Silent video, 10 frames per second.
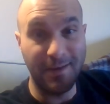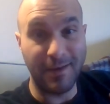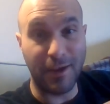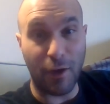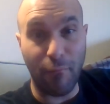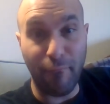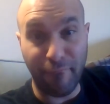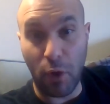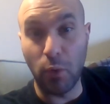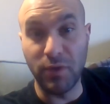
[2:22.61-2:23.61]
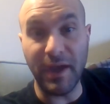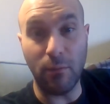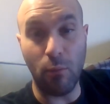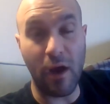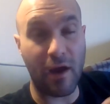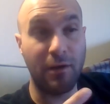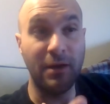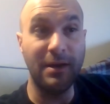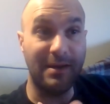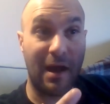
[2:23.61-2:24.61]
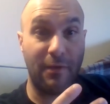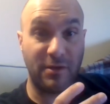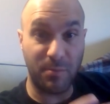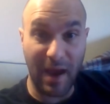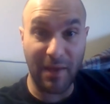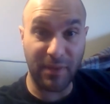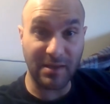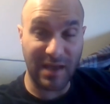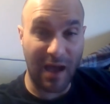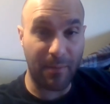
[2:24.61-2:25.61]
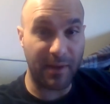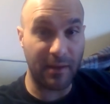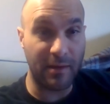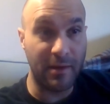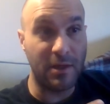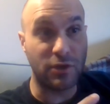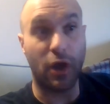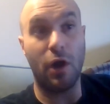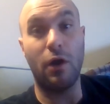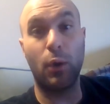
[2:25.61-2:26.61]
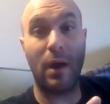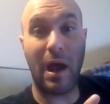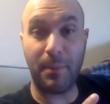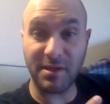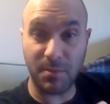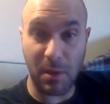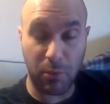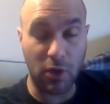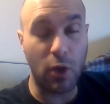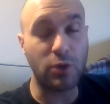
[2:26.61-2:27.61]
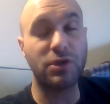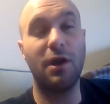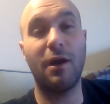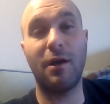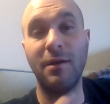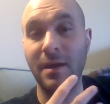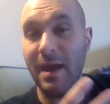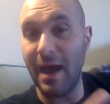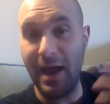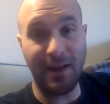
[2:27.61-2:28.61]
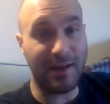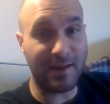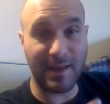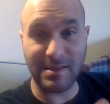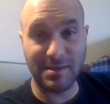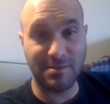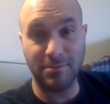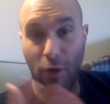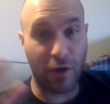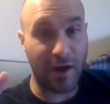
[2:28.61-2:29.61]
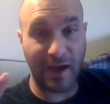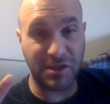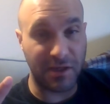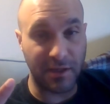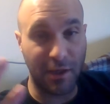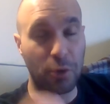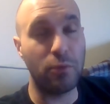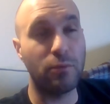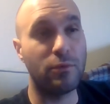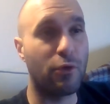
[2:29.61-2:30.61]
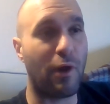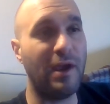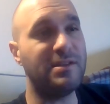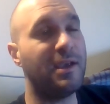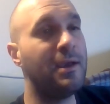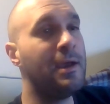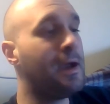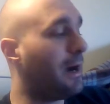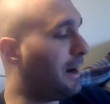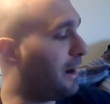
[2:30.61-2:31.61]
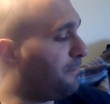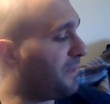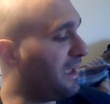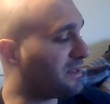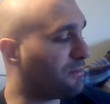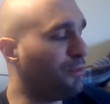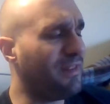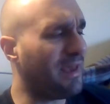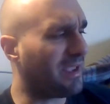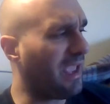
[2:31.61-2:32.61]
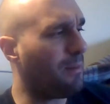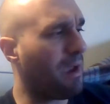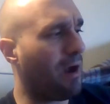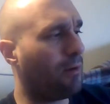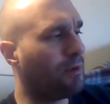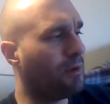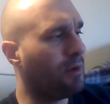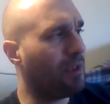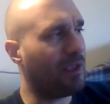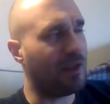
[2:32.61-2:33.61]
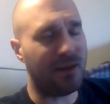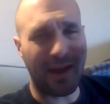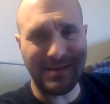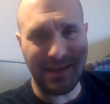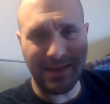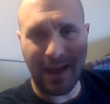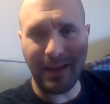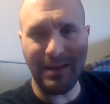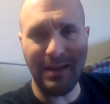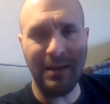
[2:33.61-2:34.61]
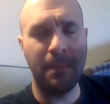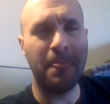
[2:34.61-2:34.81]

you know, fold in where now there's bad things happening to her or happening to people close to her, and it gets all kinds of, you know, crazy. Um, it's a movie that came out in 1990,